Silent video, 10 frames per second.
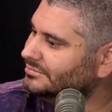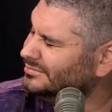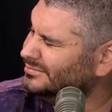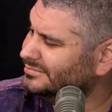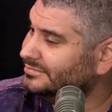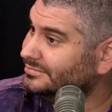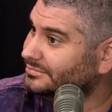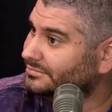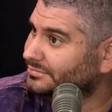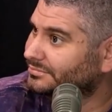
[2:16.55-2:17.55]

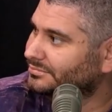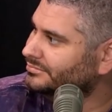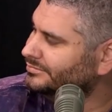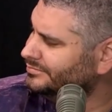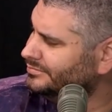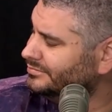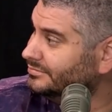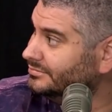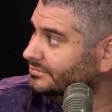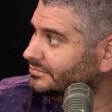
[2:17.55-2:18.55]

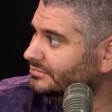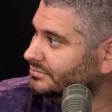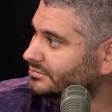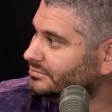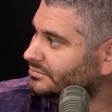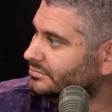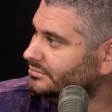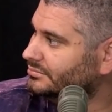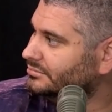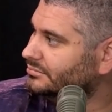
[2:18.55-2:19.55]

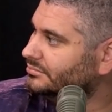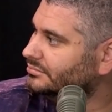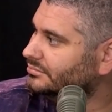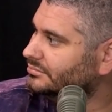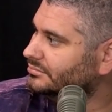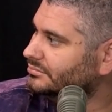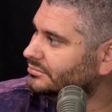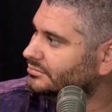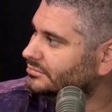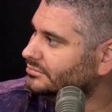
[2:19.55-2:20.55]

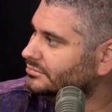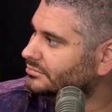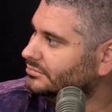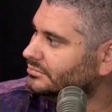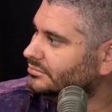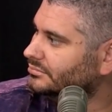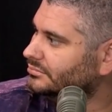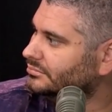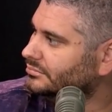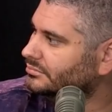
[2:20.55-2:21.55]

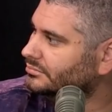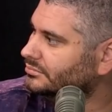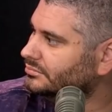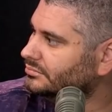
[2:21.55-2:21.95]
[no speech]